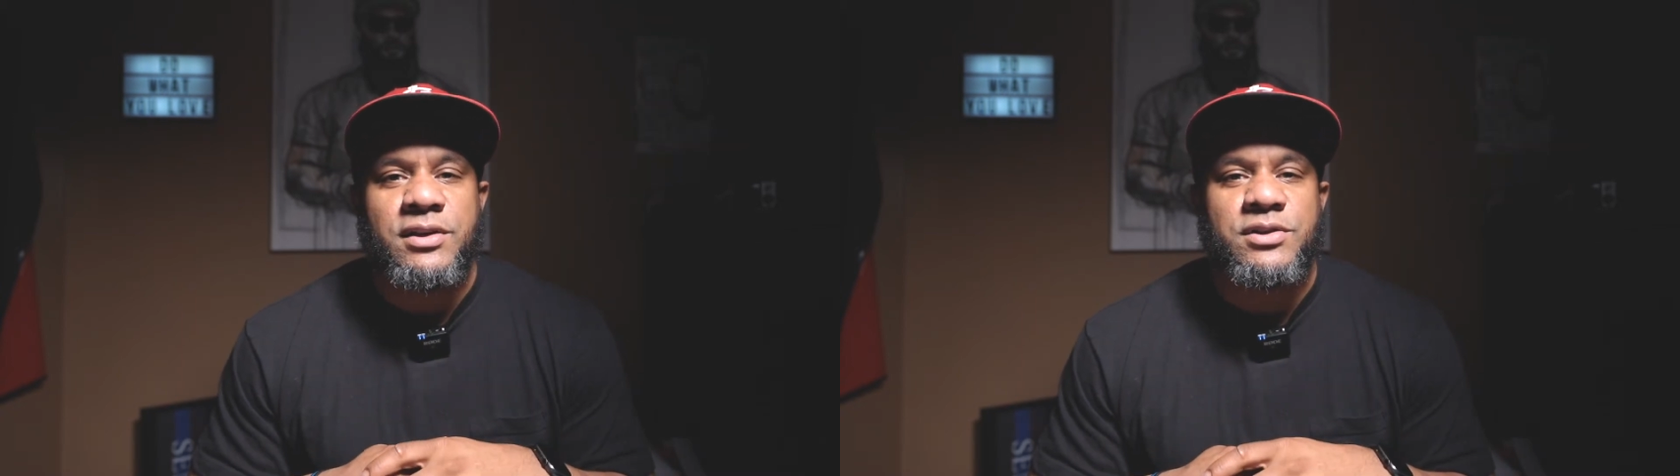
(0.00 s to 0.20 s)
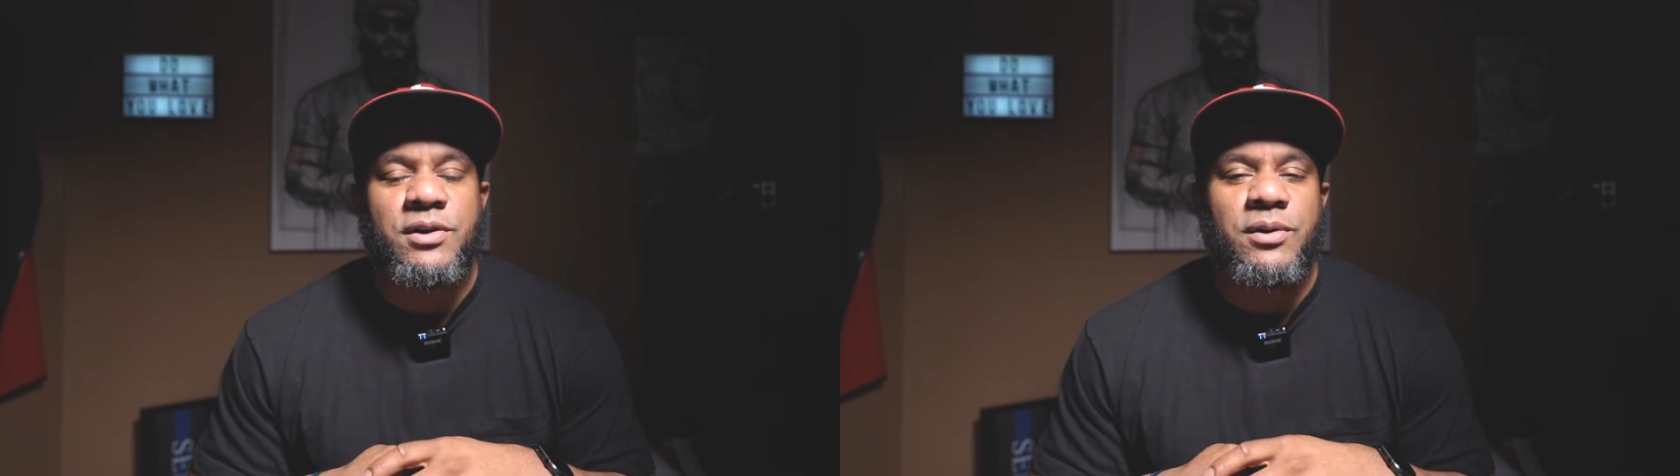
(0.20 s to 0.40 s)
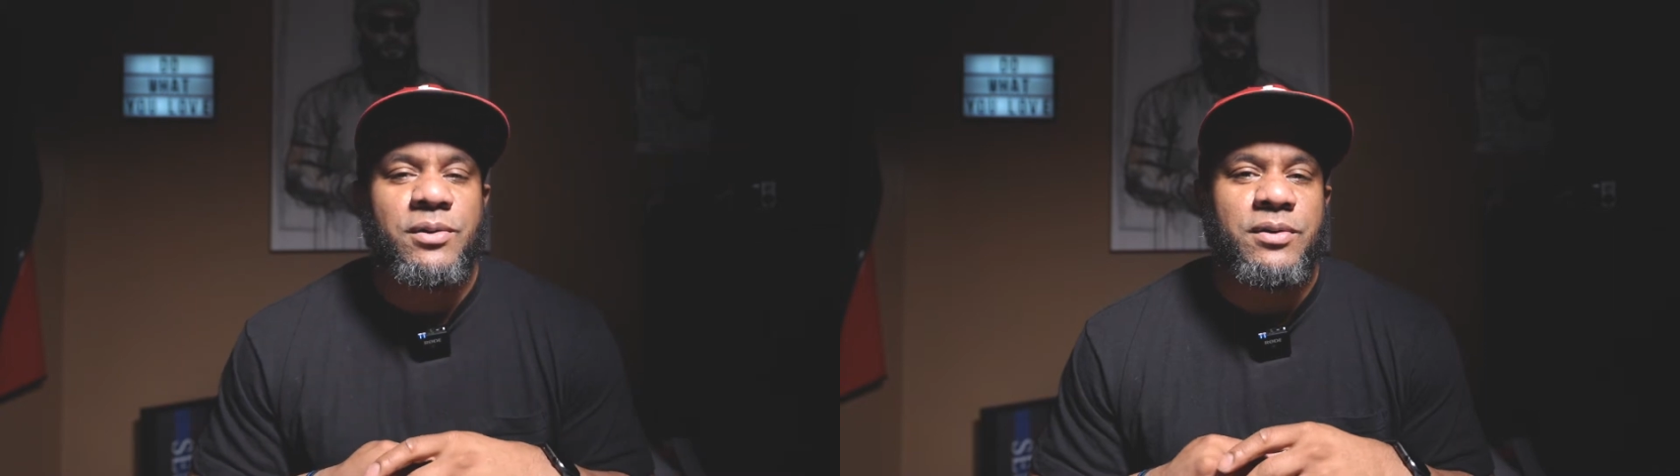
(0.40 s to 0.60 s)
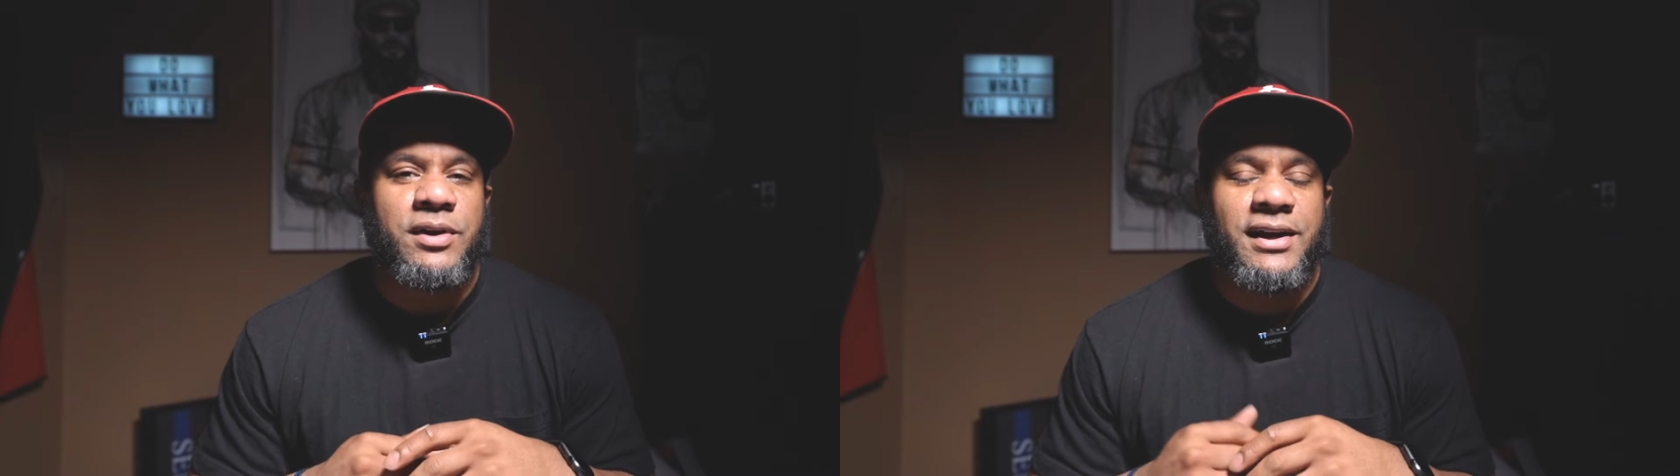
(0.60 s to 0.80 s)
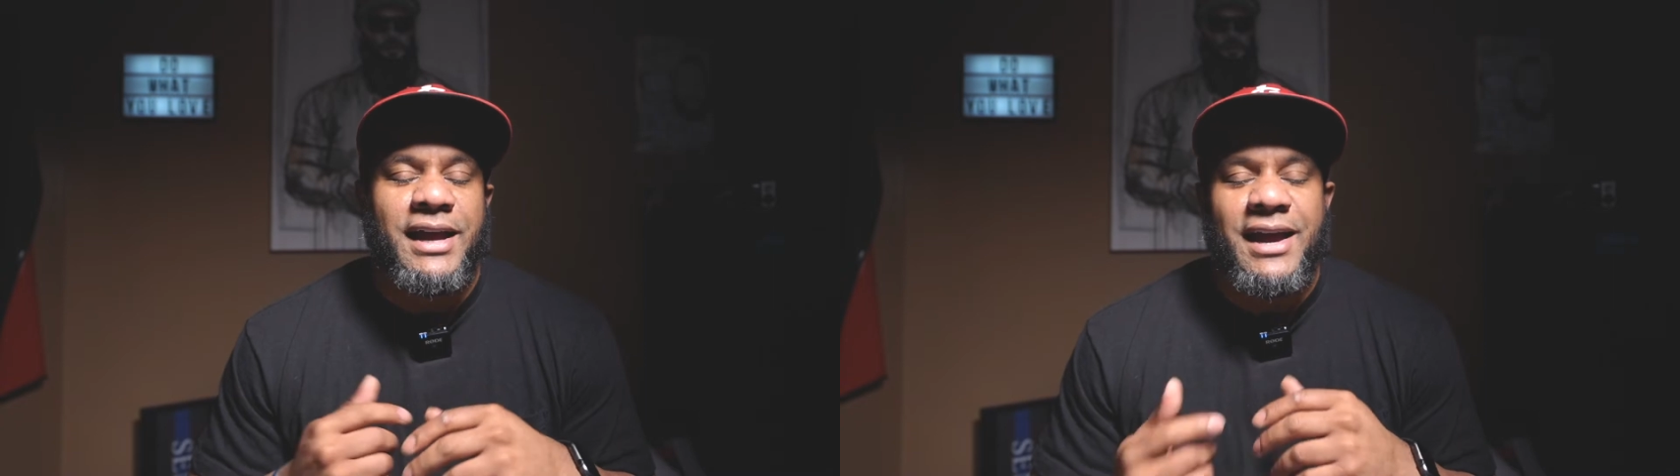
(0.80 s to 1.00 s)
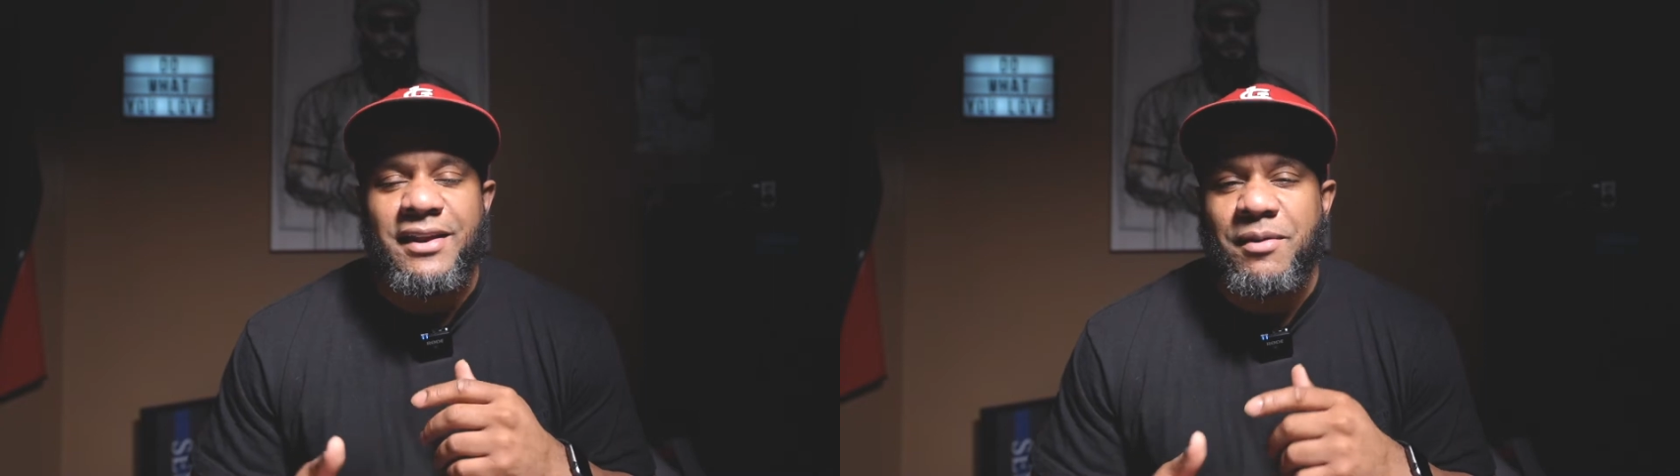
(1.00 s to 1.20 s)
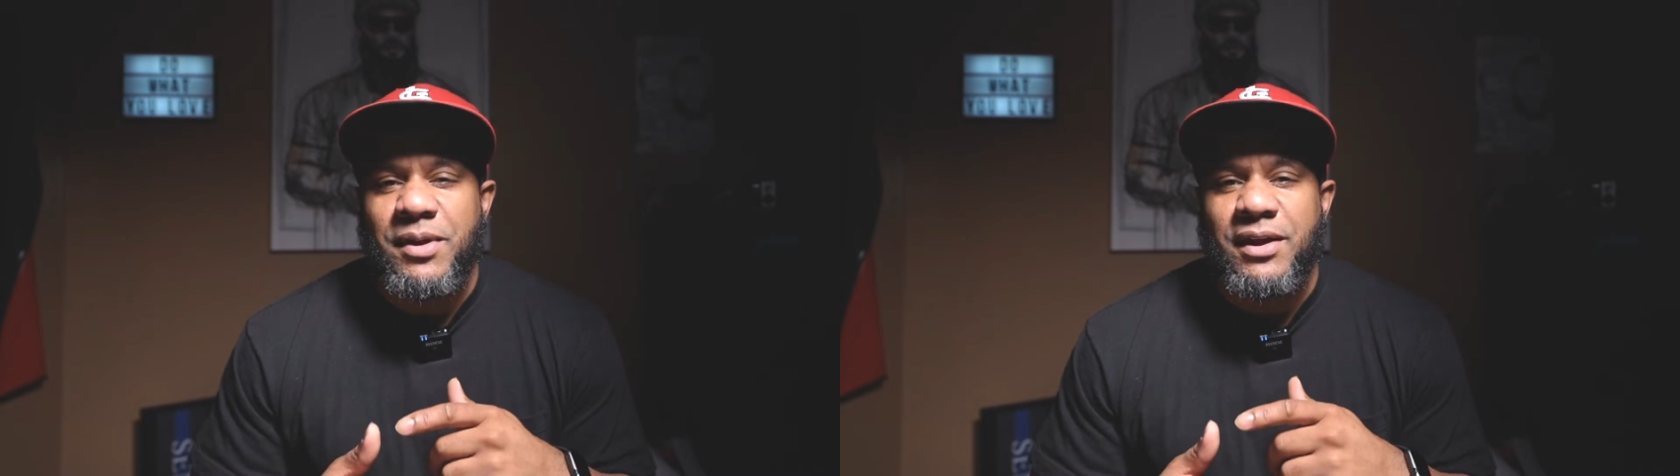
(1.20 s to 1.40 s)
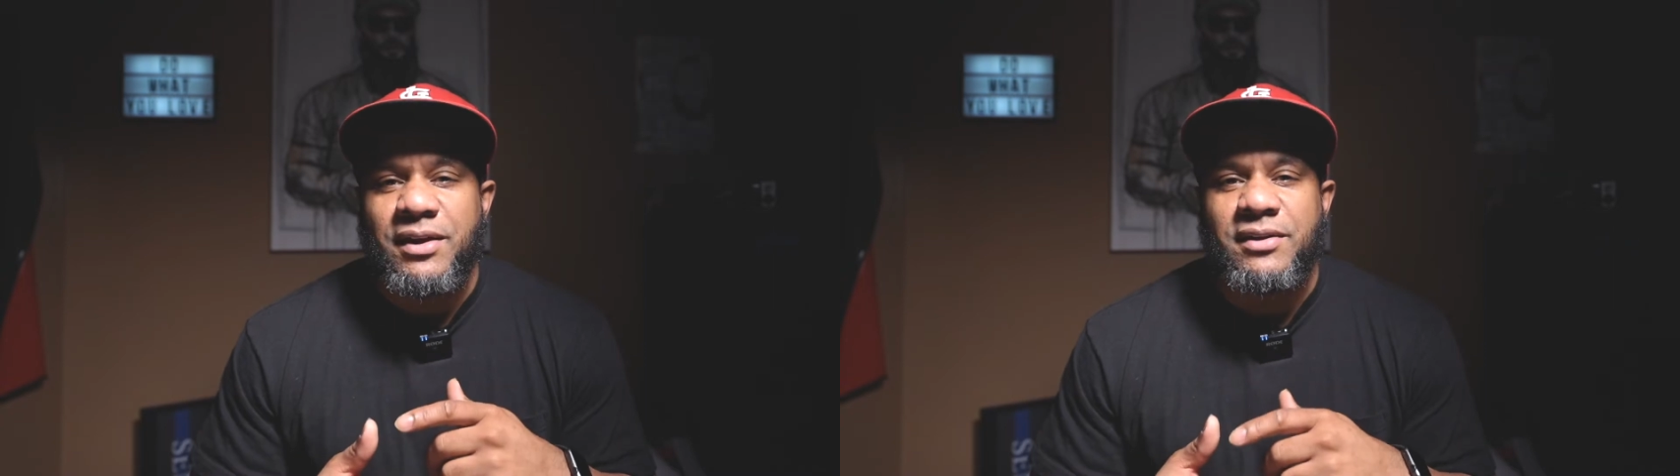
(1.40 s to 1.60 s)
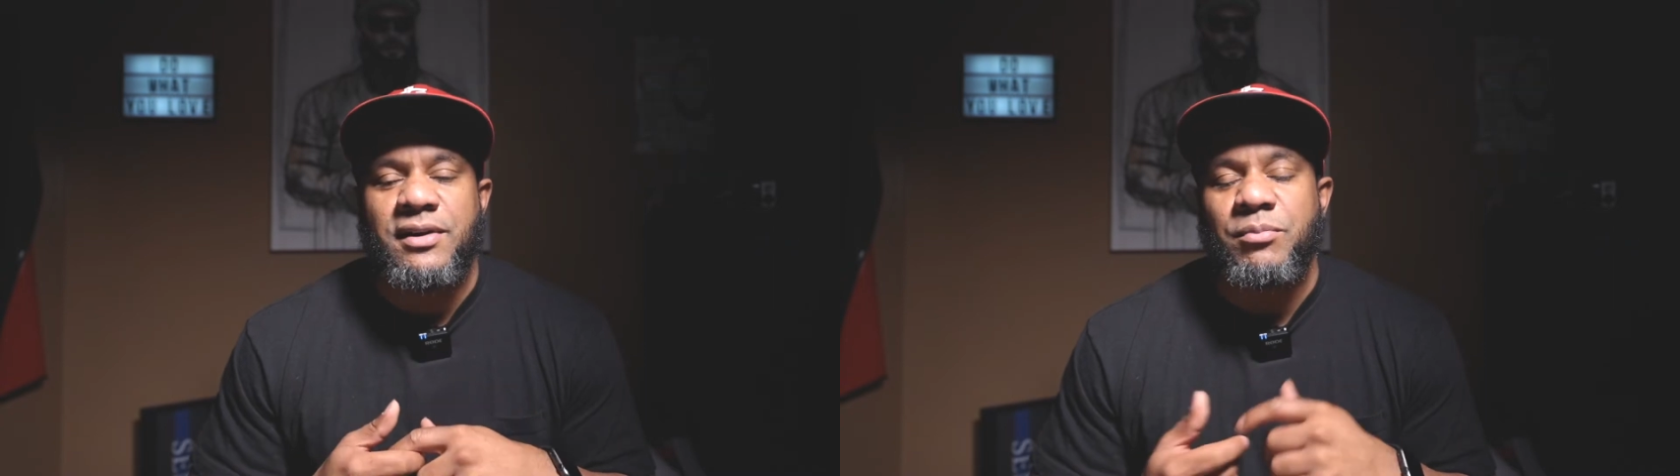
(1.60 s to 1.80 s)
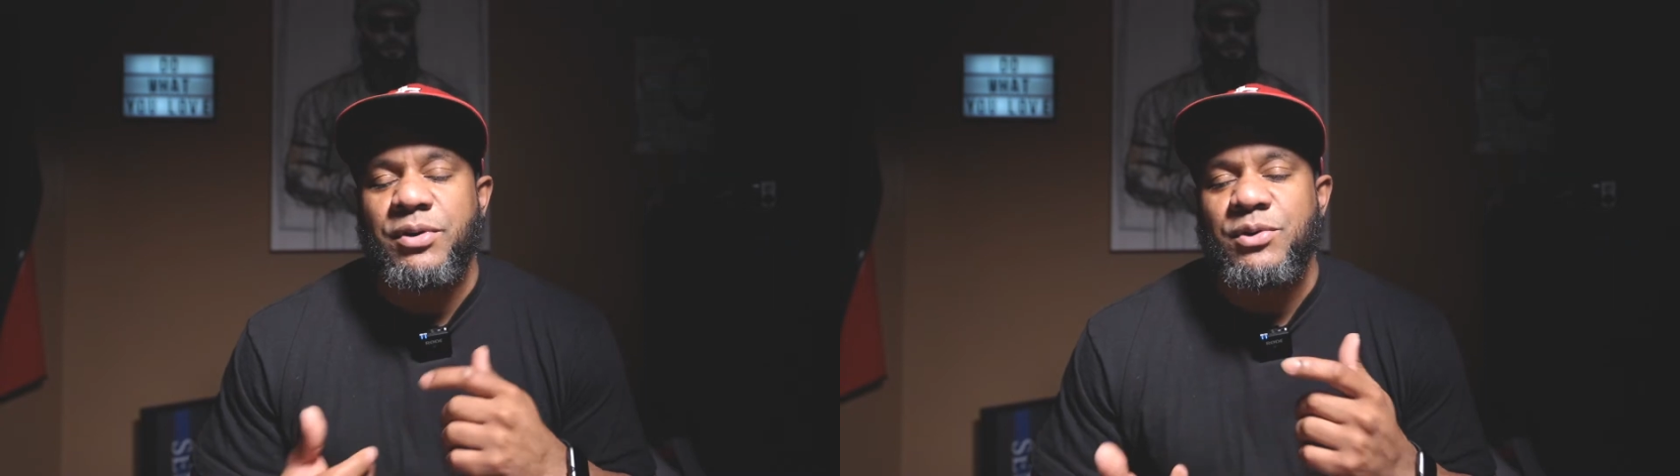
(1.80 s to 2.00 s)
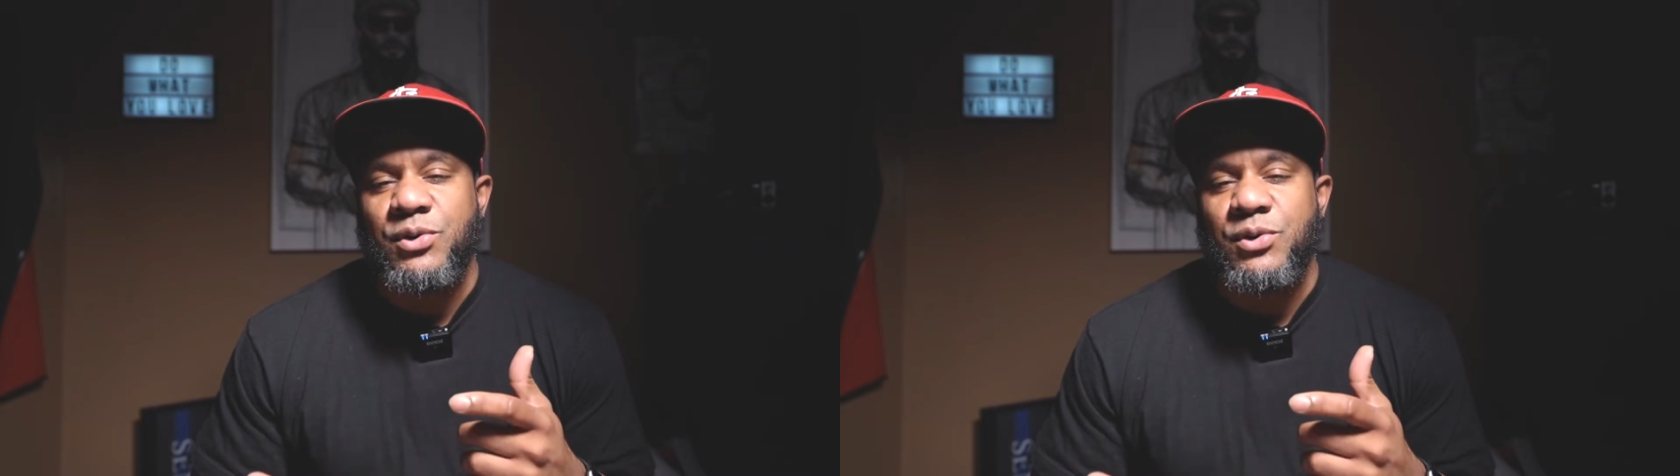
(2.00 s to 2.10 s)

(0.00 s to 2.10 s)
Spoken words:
And so a guy that I met that I'm pretty